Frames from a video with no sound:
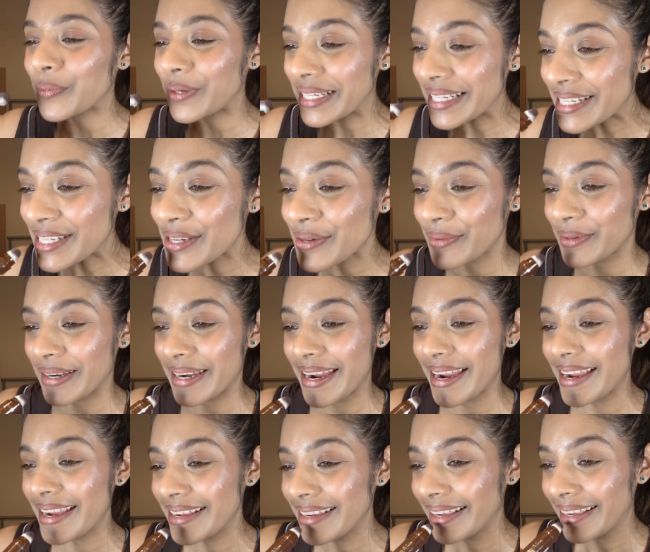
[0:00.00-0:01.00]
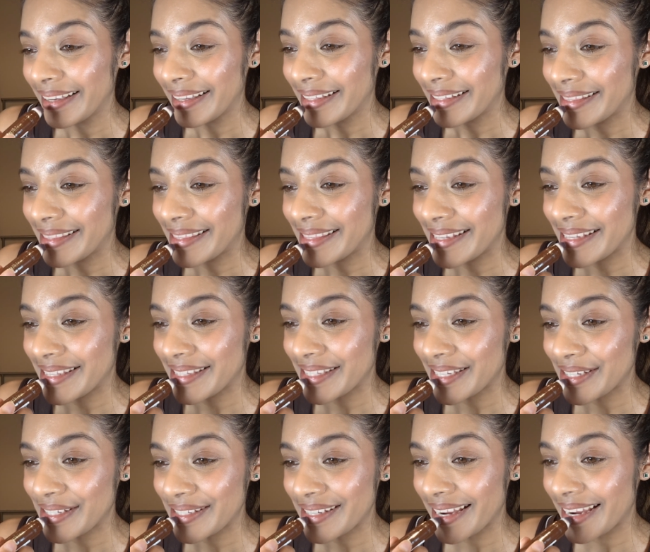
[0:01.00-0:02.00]
wintry this
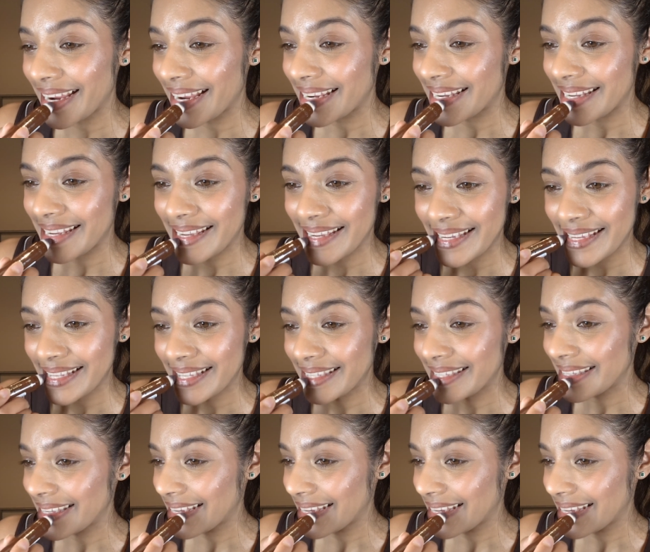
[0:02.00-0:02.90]
shade is.